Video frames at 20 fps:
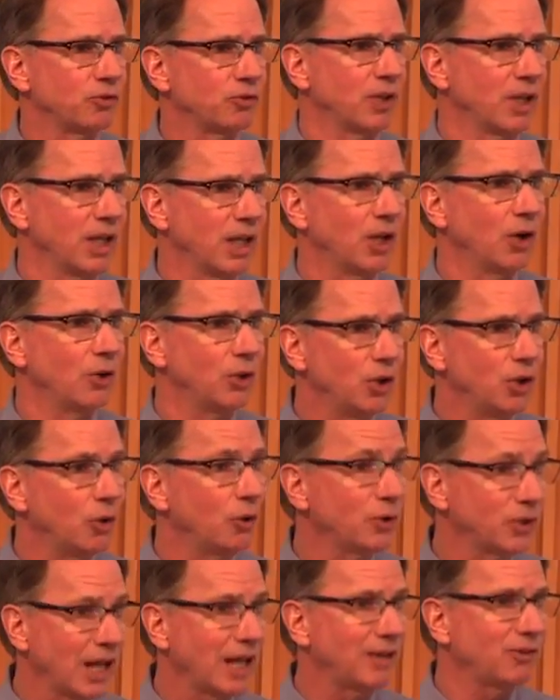And they go, you know
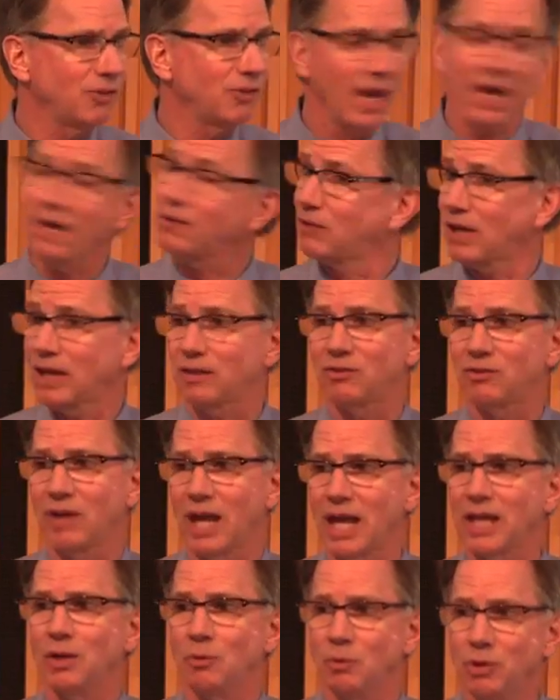what that says? That's
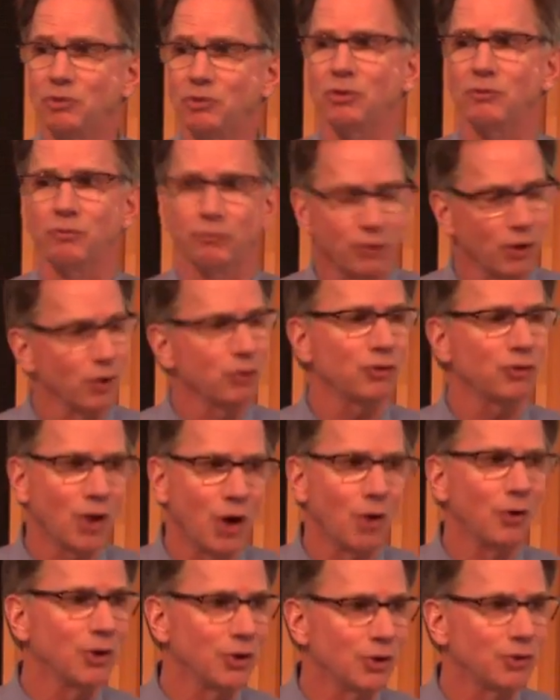saying that we should first
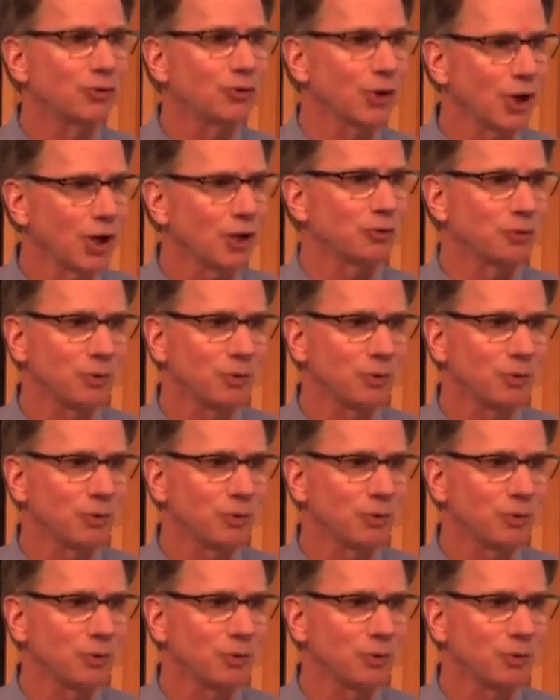go to the church.